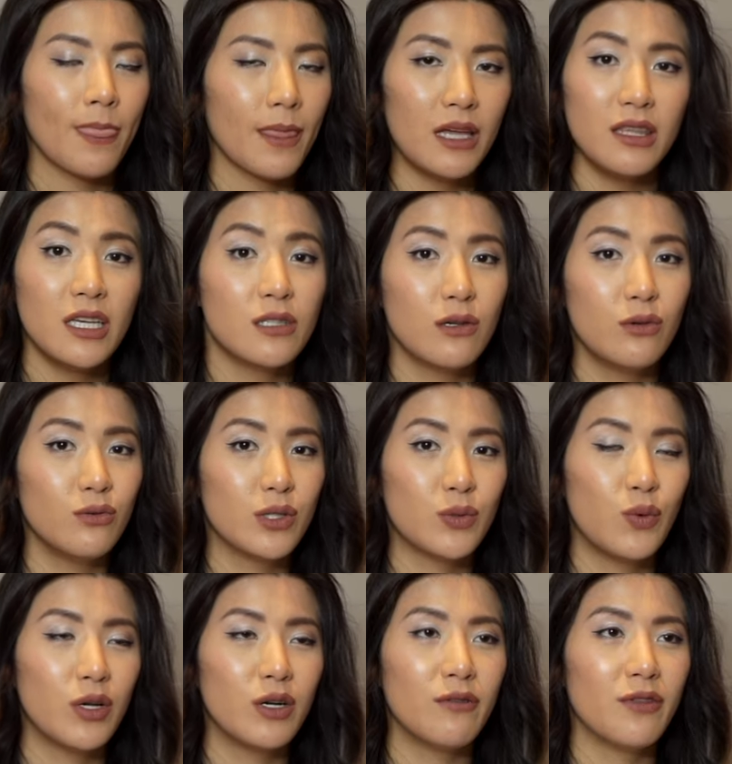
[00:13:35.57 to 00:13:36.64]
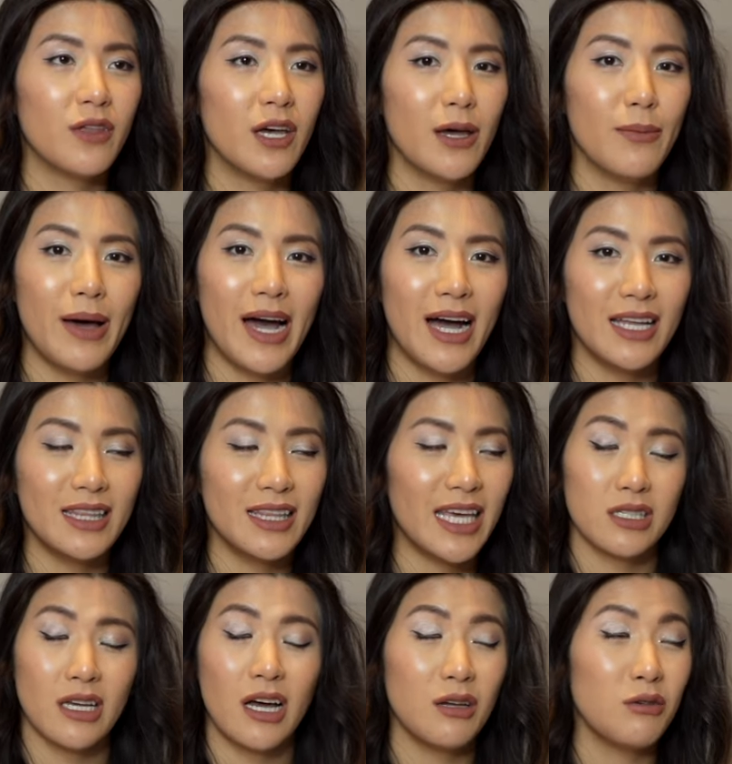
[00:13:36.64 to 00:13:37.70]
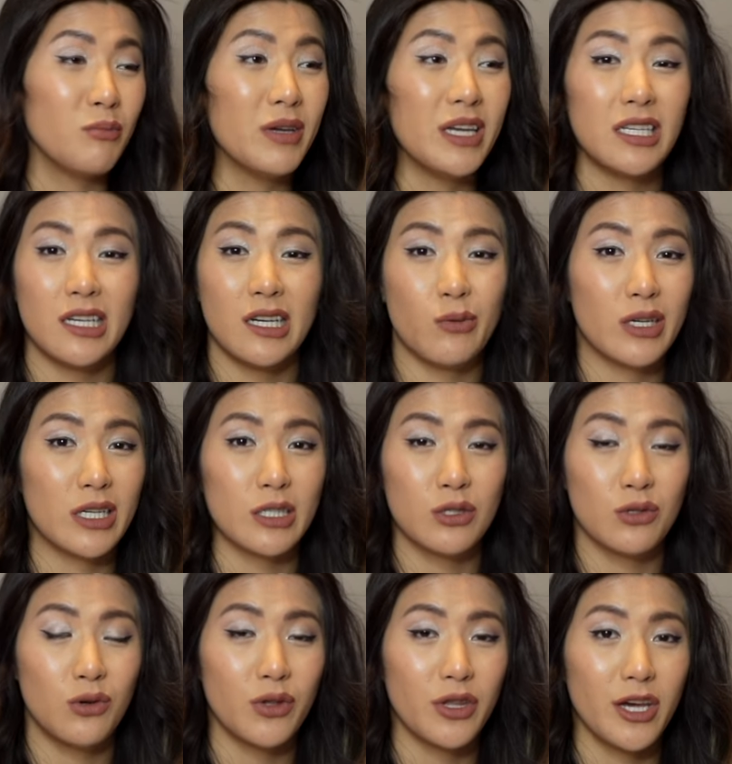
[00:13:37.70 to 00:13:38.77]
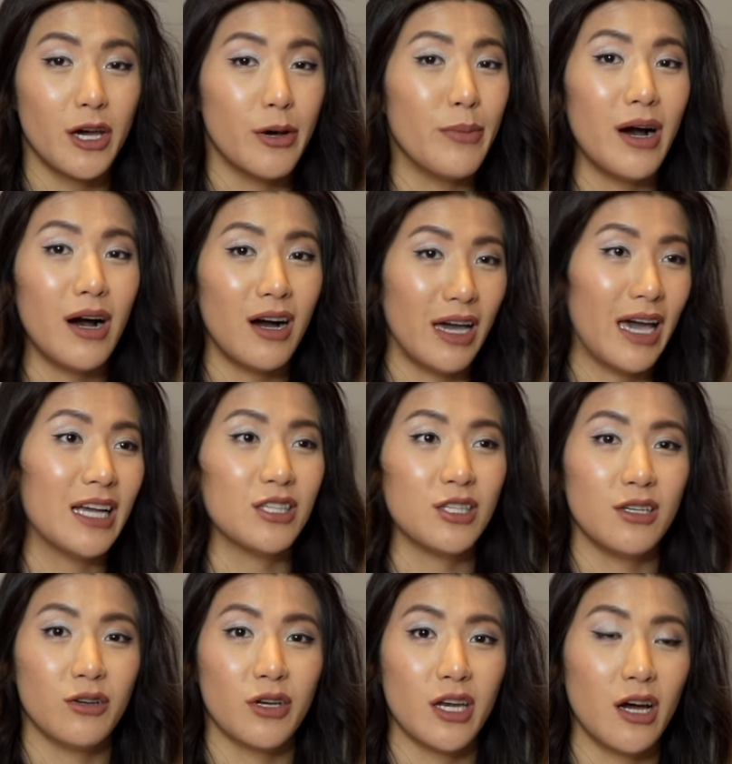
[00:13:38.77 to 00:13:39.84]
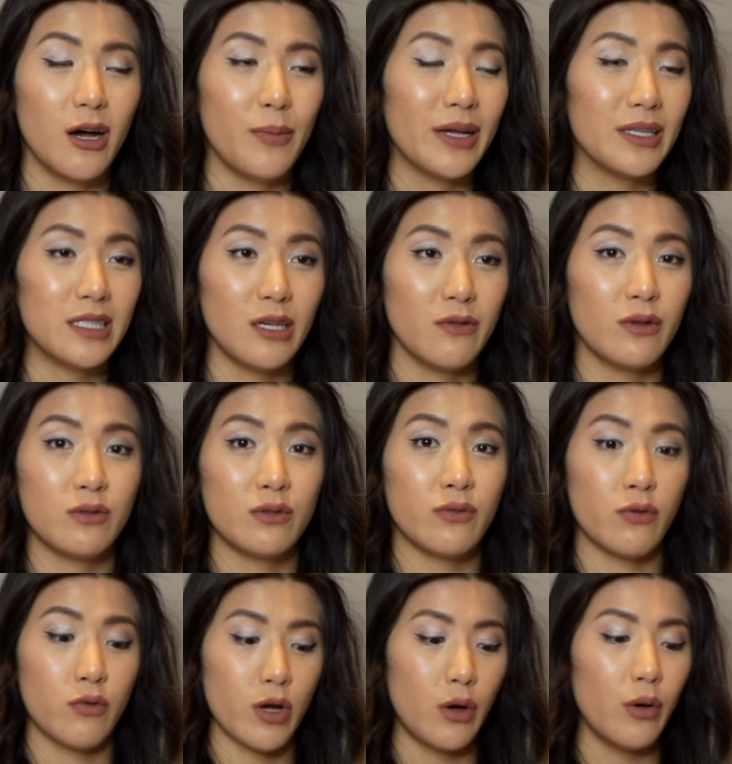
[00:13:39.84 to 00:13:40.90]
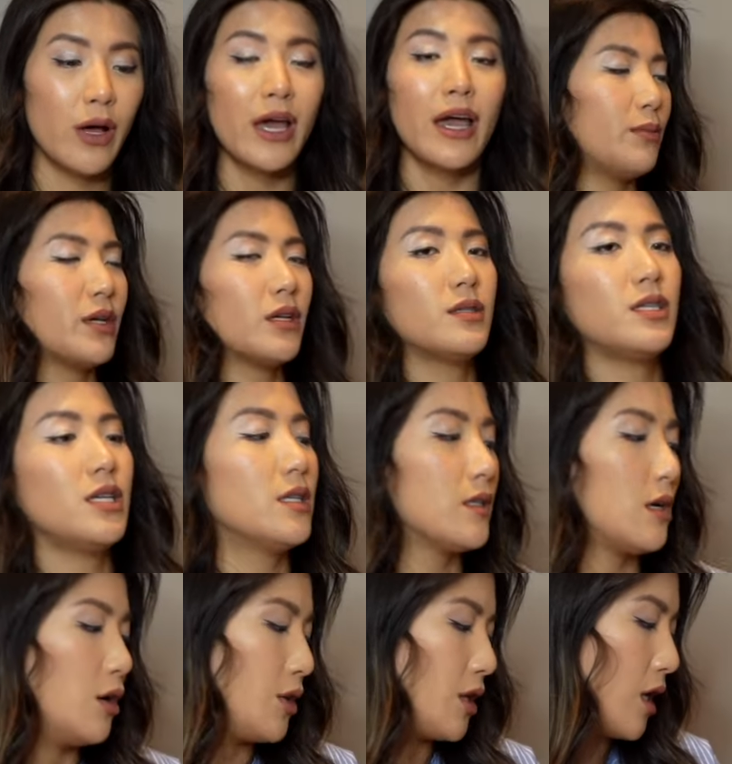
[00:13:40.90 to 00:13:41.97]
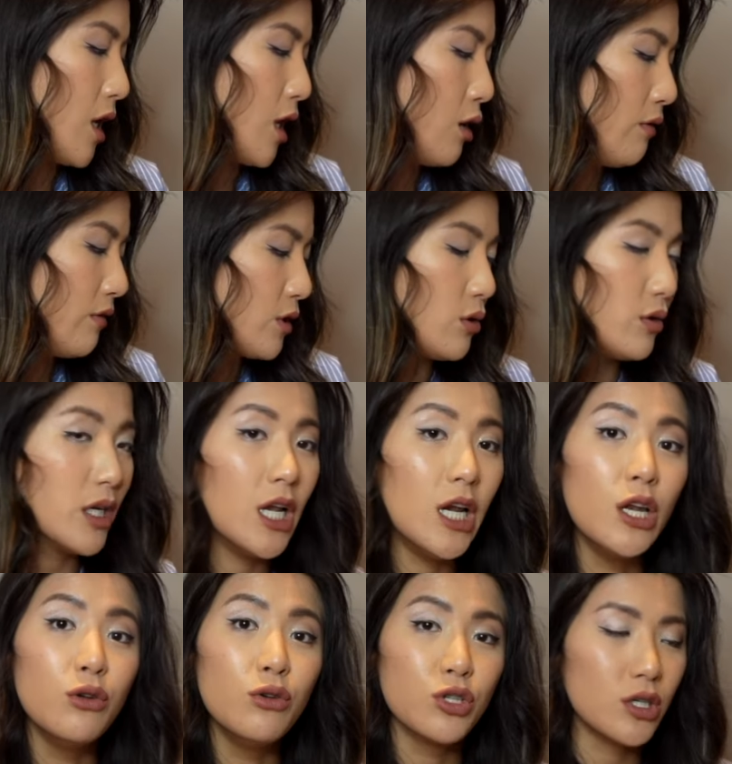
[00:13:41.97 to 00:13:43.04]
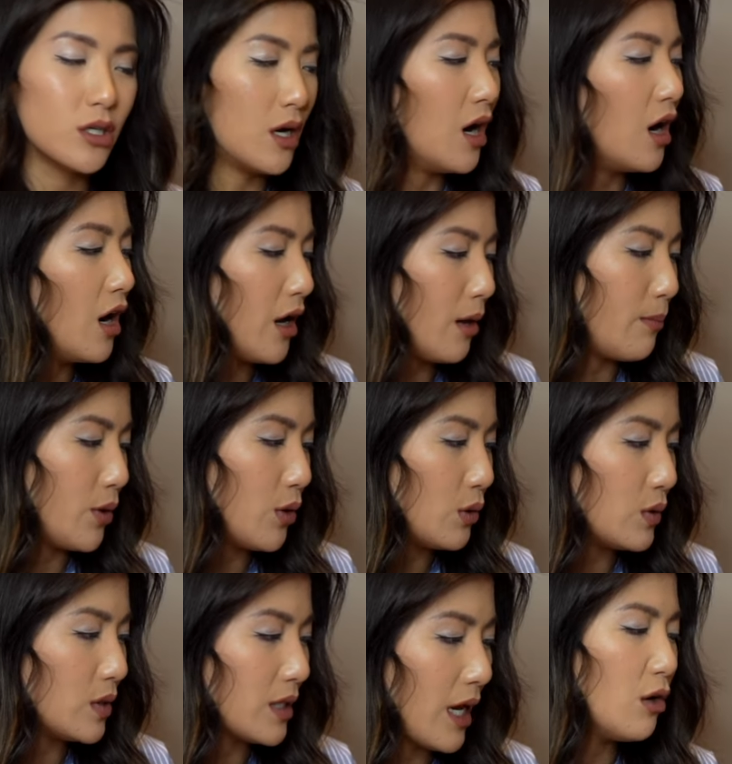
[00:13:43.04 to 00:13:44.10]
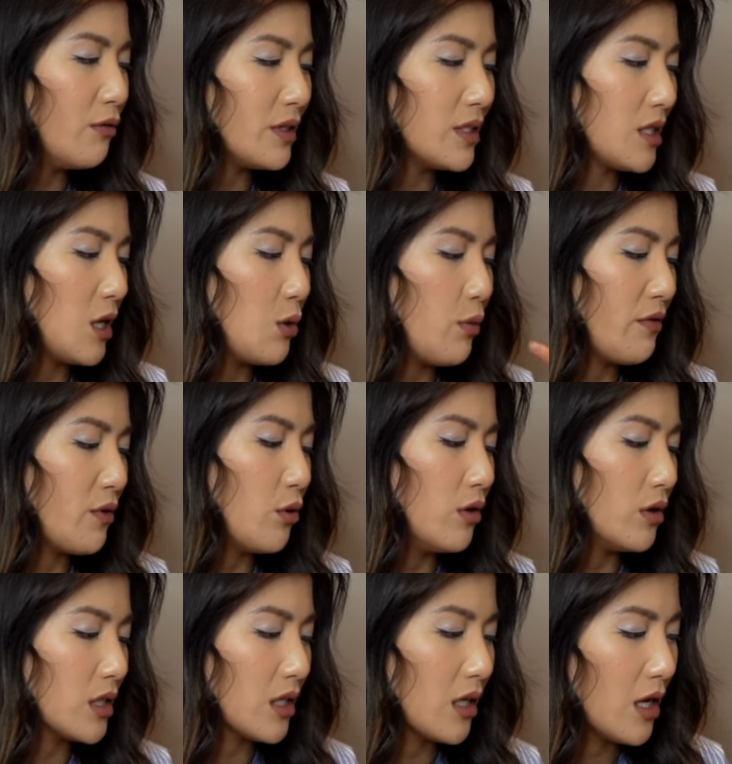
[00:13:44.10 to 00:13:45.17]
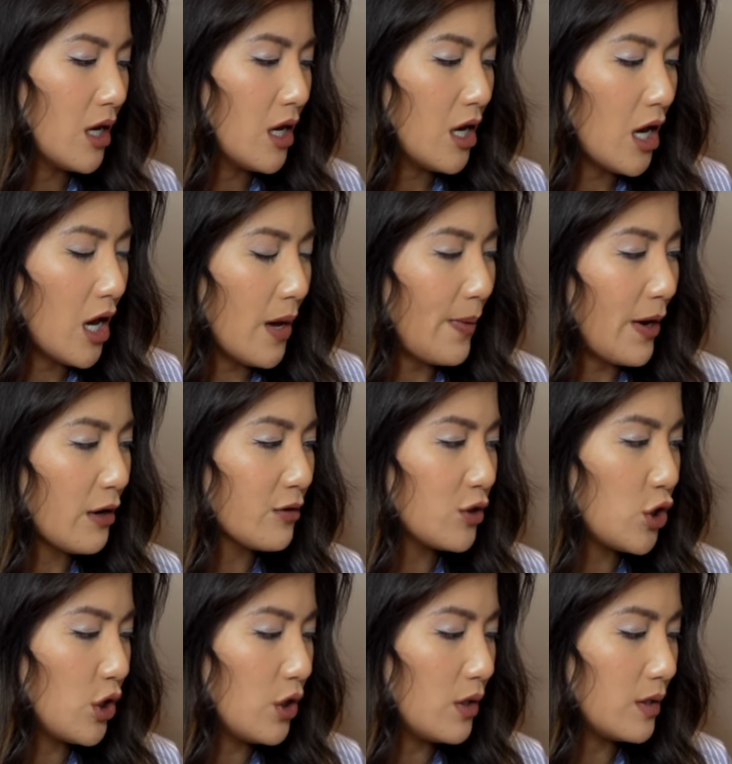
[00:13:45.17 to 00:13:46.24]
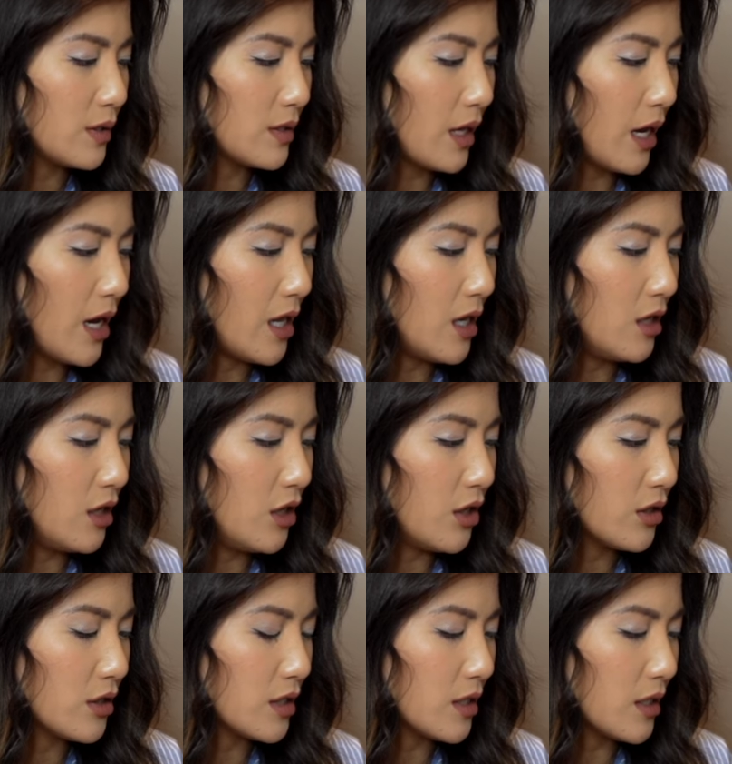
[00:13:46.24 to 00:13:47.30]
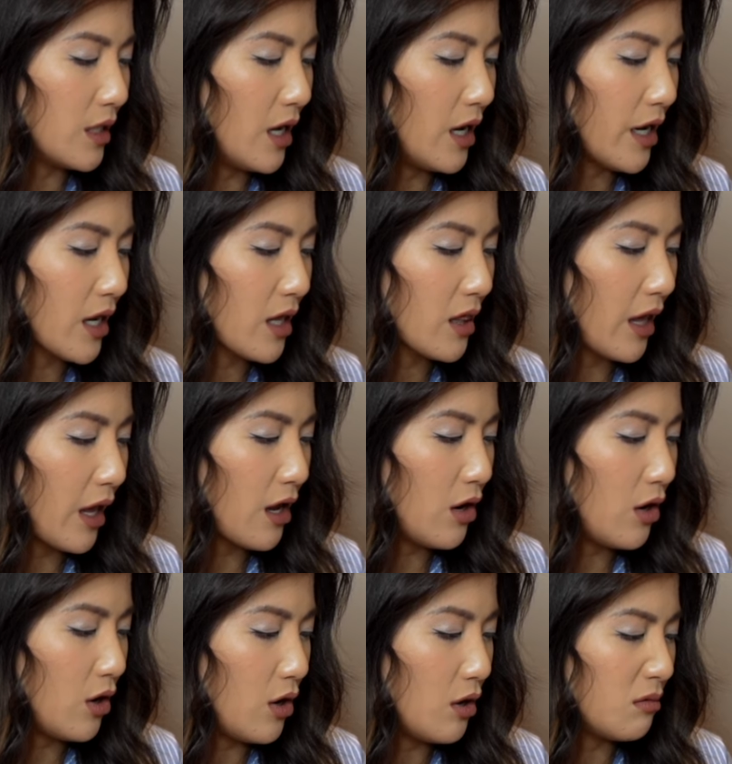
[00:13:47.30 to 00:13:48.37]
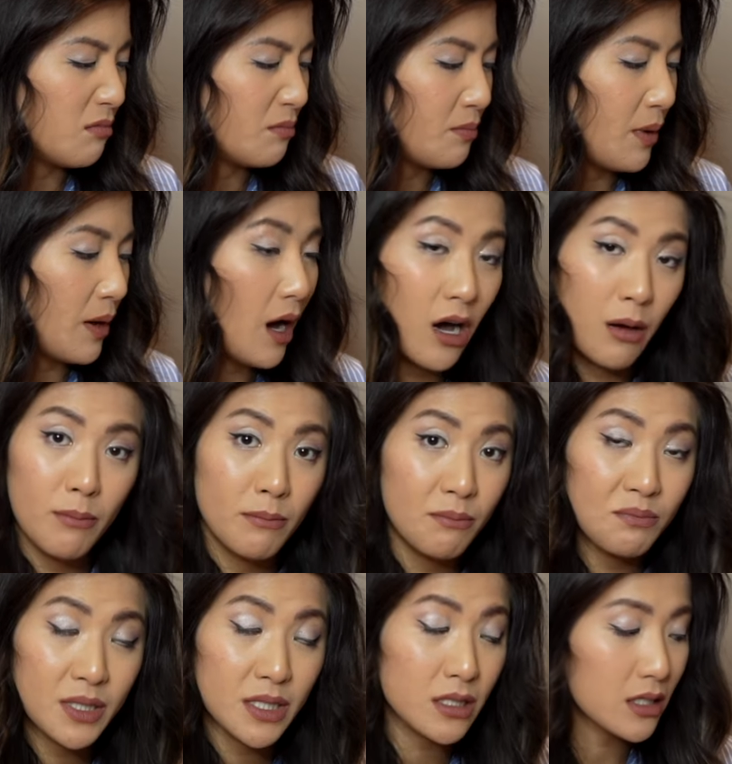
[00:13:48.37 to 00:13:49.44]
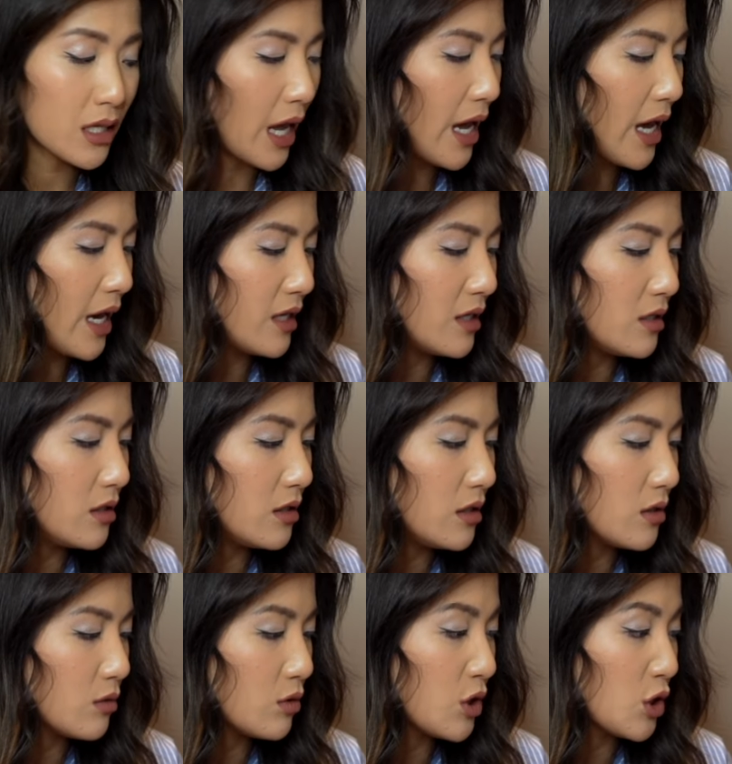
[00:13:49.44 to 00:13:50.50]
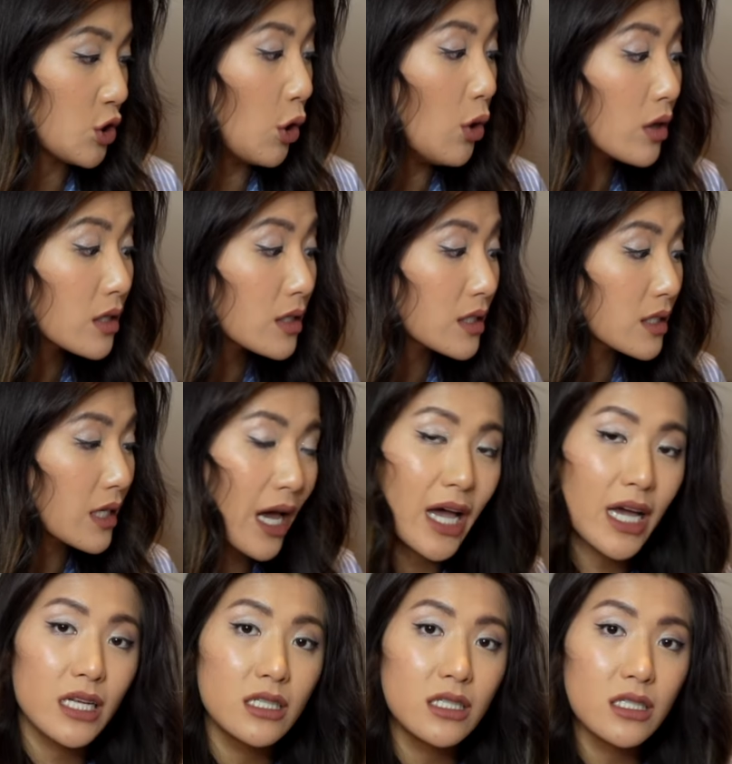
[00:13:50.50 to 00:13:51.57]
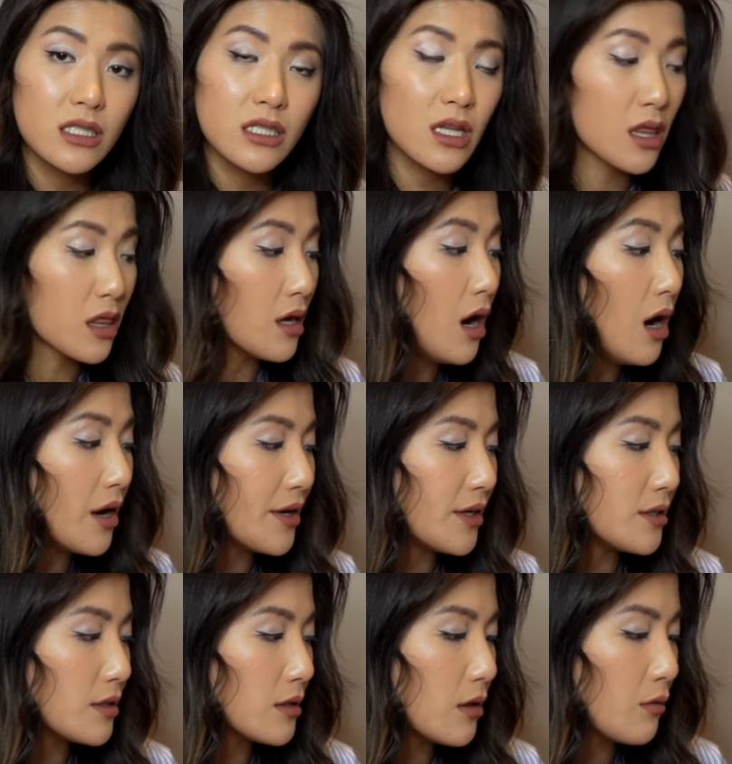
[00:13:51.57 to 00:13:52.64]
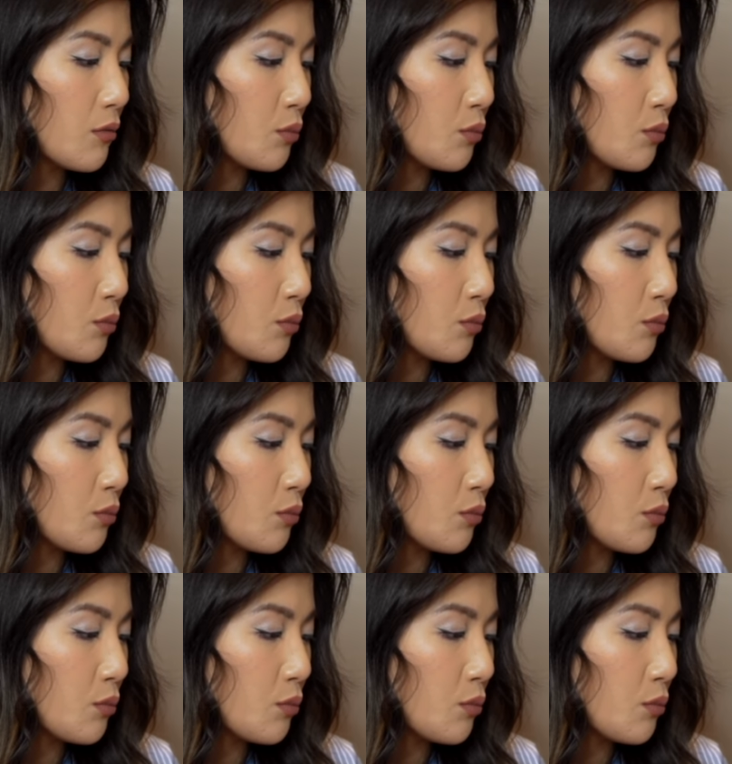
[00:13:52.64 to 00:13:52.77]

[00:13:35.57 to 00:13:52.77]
And this one was one of them, and I immediately, when I saw them, I had to look it up and see if it was for real, because these are the Louis Vuitton Illusion High Boots. Obviously, we've got a pair of shoes that looks like they are pumps and socks and thighs.